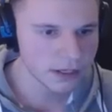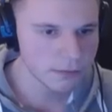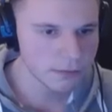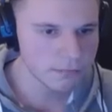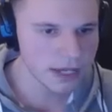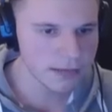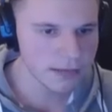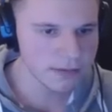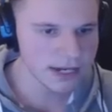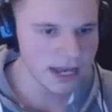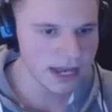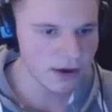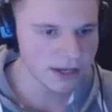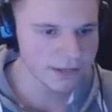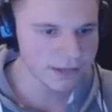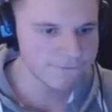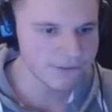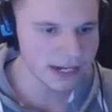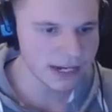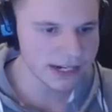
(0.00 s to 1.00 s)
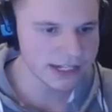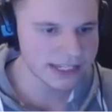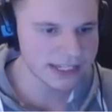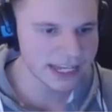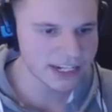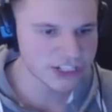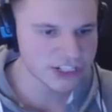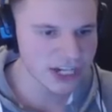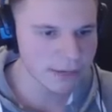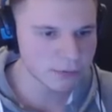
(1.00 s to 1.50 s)
Maybe now I can finally
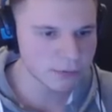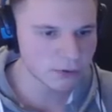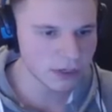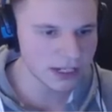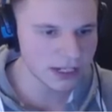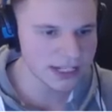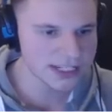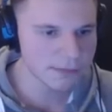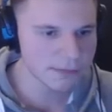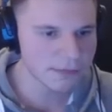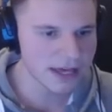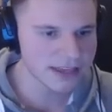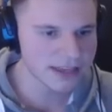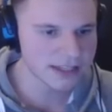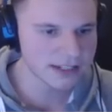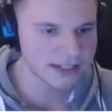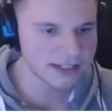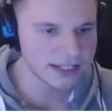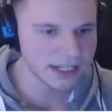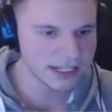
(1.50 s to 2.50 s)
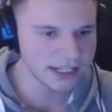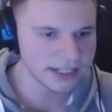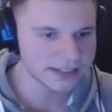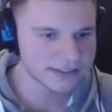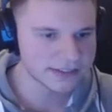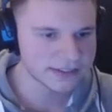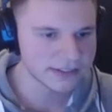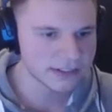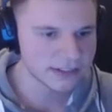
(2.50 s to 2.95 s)
catch up to Elizabeth and kill it.